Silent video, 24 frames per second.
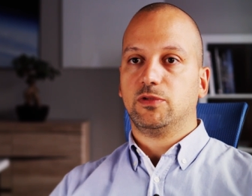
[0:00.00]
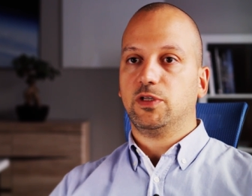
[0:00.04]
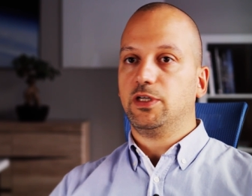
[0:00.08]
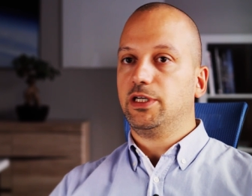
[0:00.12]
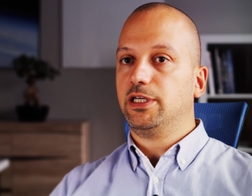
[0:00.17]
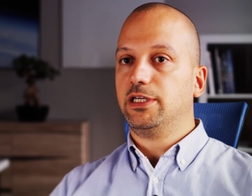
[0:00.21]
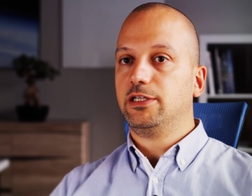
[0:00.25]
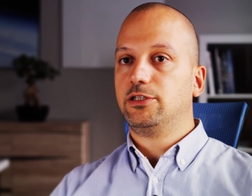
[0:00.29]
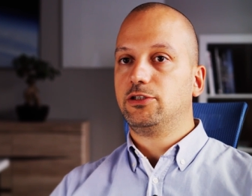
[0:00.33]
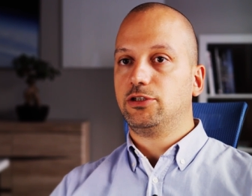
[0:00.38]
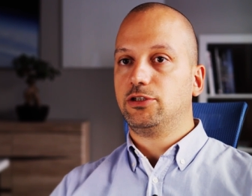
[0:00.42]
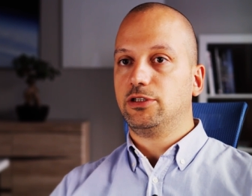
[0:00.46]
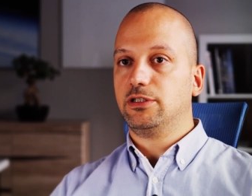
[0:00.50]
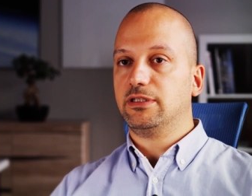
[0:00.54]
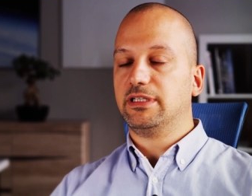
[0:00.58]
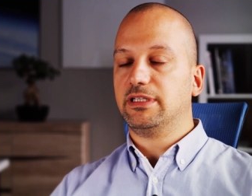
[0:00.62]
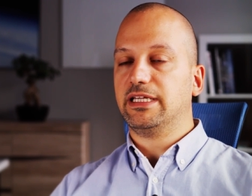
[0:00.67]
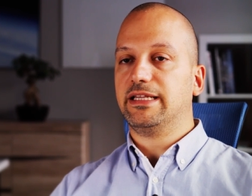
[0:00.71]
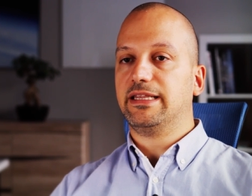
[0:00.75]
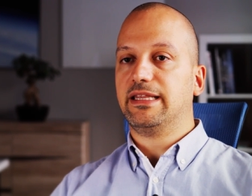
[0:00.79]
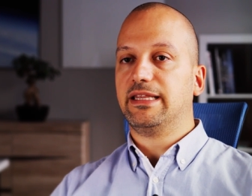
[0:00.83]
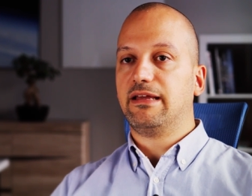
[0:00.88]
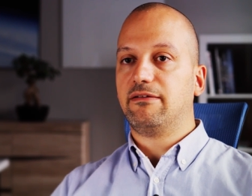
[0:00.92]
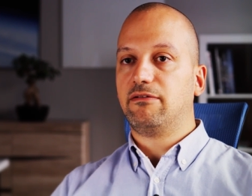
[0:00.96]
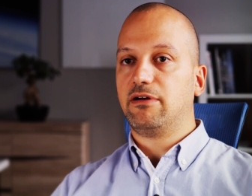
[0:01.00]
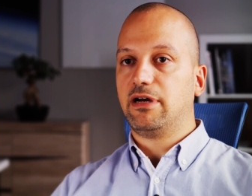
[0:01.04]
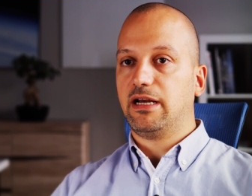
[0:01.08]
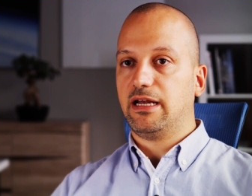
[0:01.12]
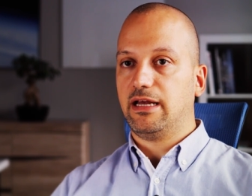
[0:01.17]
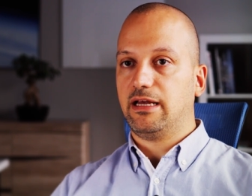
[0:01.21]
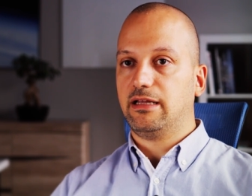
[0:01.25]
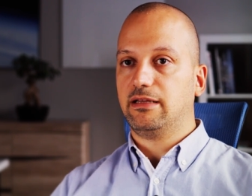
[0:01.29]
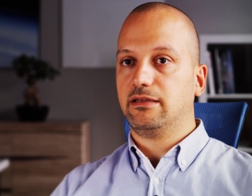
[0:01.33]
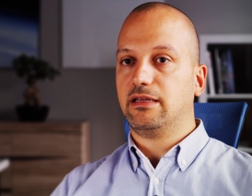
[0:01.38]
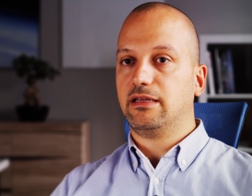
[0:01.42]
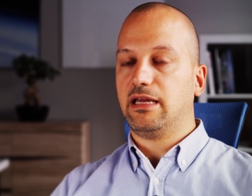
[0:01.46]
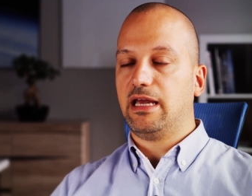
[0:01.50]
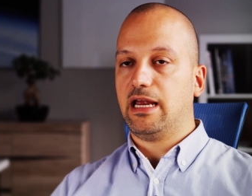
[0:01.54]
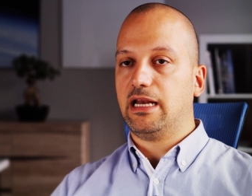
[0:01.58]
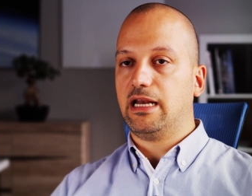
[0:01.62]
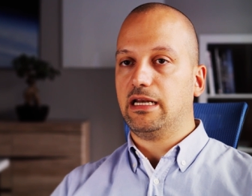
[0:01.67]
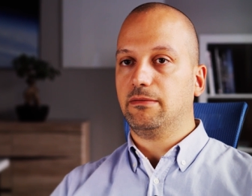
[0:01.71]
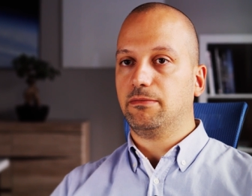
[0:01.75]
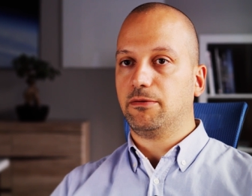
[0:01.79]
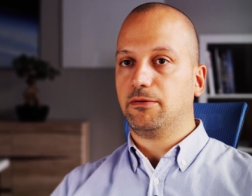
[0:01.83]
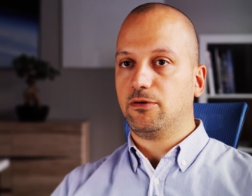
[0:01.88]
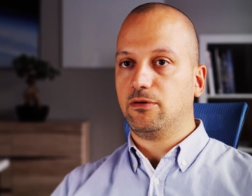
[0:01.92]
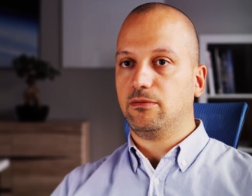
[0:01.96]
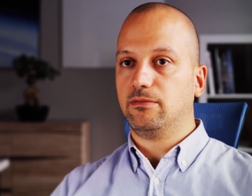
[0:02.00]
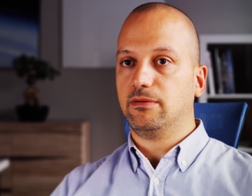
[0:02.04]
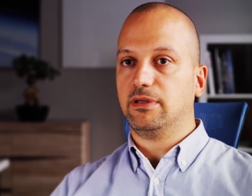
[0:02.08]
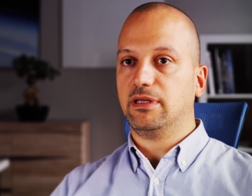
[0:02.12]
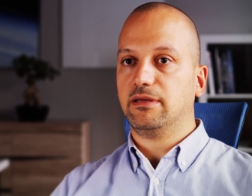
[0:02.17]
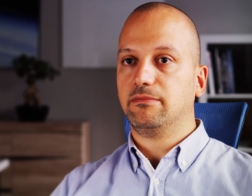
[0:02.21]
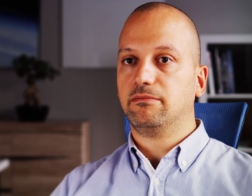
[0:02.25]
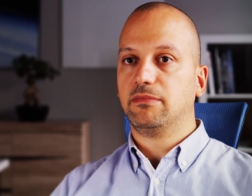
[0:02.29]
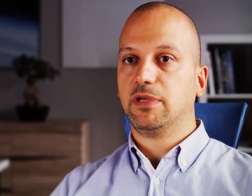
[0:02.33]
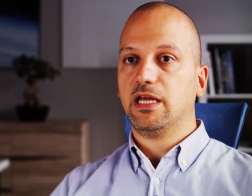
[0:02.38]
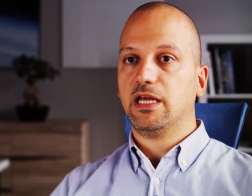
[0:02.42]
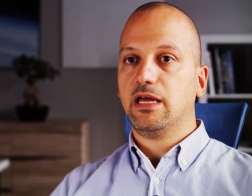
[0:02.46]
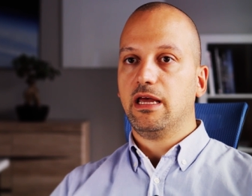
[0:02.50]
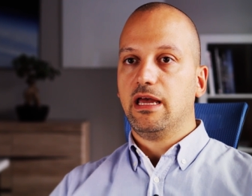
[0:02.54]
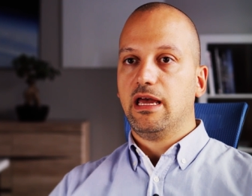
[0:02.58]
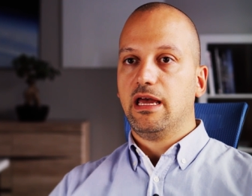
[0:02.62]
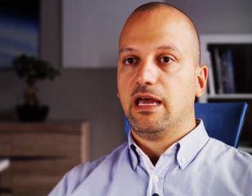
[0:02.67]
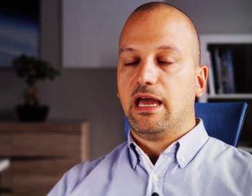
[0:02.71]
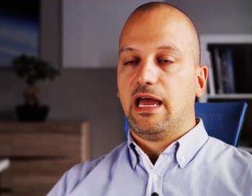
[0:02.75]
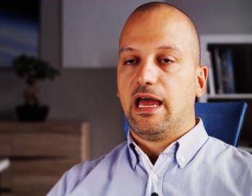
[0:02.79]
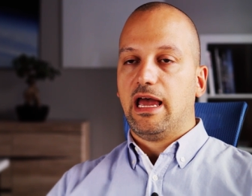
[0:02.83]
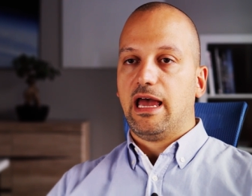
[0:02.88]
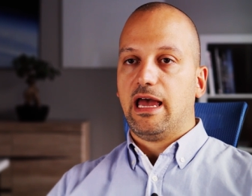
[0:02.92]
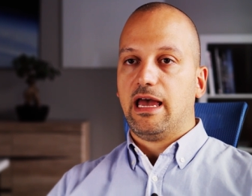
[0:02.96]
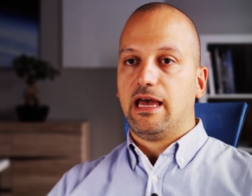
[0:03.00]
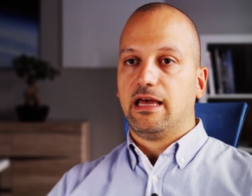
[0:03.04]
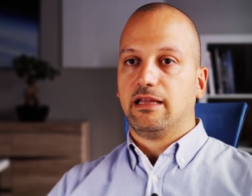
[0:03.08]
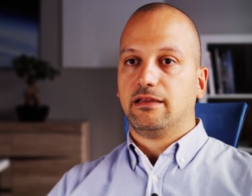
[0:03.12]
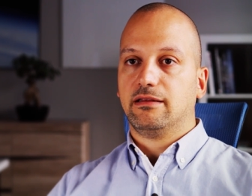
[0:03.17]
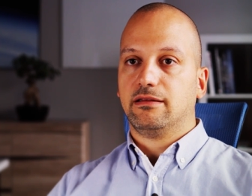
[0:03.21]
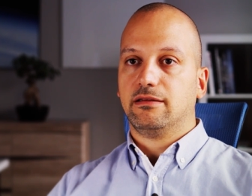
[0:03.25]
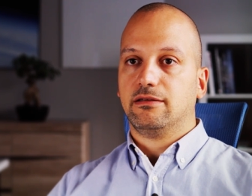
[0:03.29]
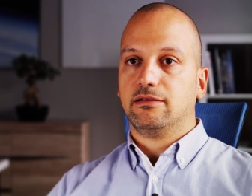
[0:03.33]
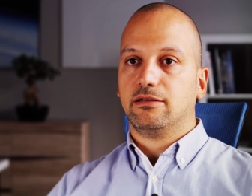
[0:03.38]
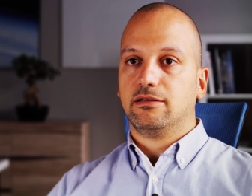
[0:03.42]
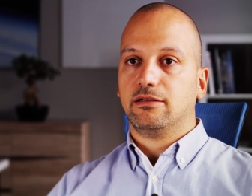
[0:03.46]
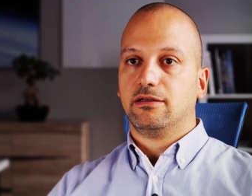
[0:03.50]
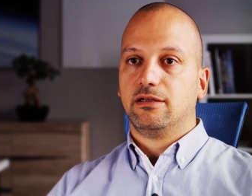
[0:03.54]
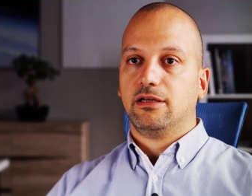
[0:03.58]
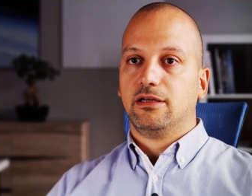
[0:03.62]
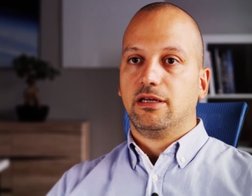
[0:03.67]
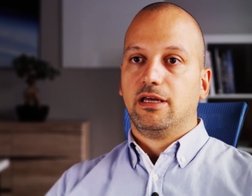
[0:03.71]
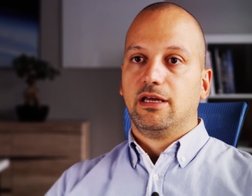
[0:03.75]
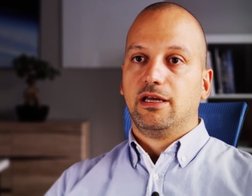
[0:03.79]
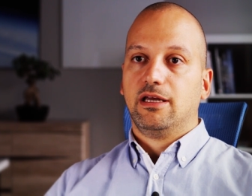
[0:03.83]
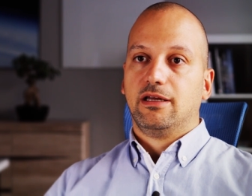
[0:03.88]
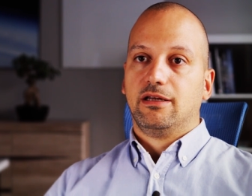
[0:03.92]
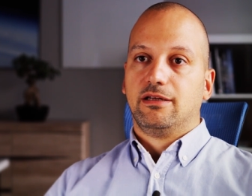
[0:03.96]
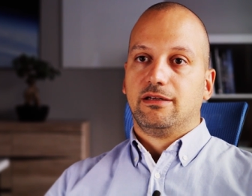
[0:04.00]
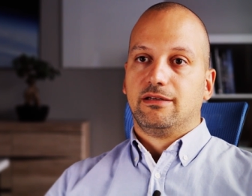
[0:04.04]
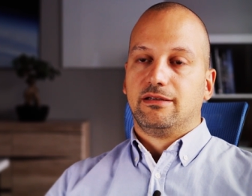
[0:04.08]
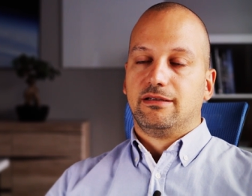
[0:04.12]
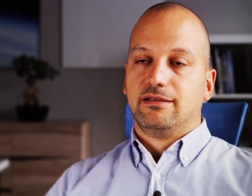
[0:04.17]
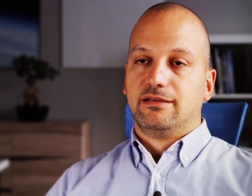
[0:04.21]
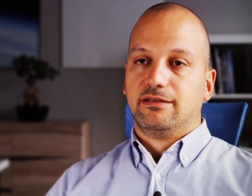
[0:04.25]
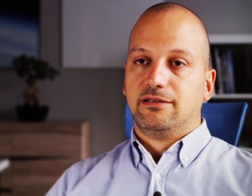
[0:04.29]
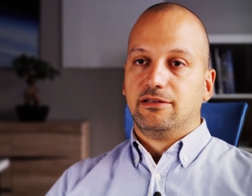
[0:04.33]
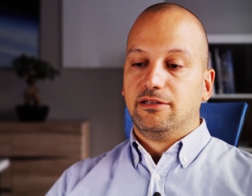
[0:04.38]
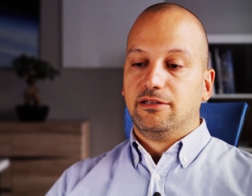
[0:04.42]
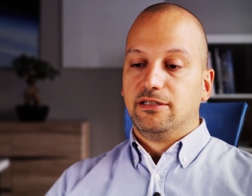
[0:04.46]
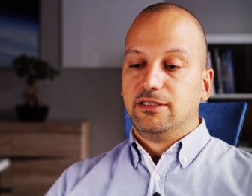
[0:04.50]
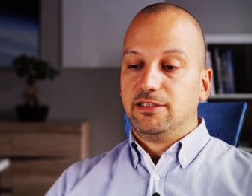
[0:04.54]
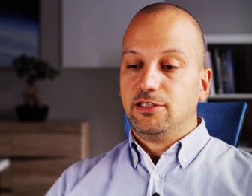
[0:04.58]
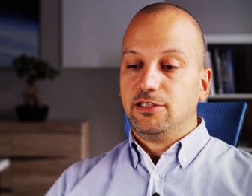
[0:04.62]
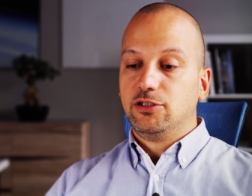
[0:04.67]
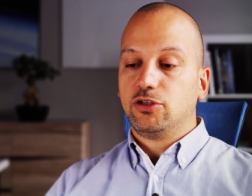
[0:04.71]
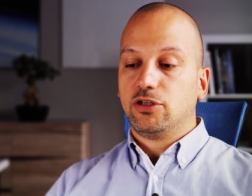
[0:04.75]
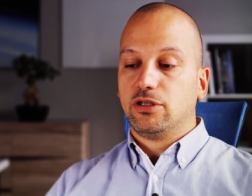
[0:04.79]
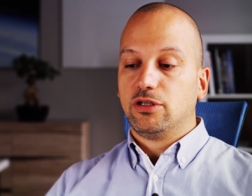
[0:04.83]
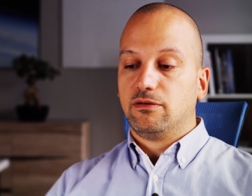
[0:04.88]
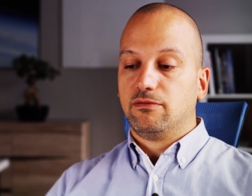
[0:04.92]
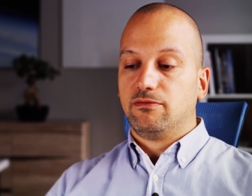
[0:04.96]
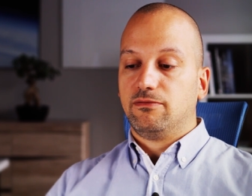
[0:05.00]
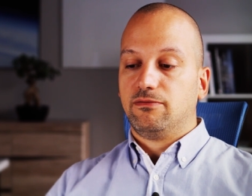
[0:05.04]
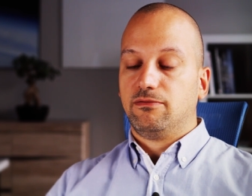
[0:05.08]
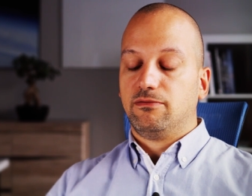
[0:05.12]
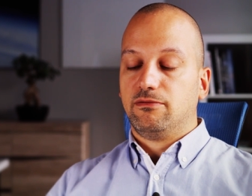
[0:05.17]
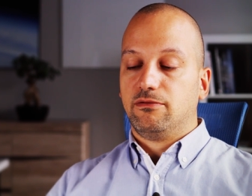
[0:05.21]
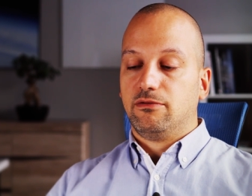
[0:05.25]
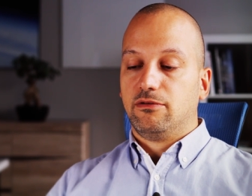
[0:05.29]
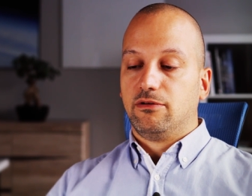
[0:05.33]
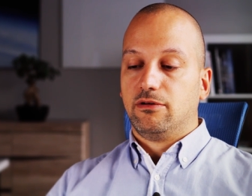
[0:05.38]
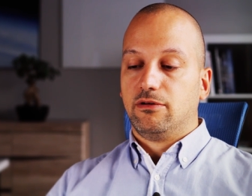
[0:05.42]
The heat shield had never had any problem, and uh, the decision of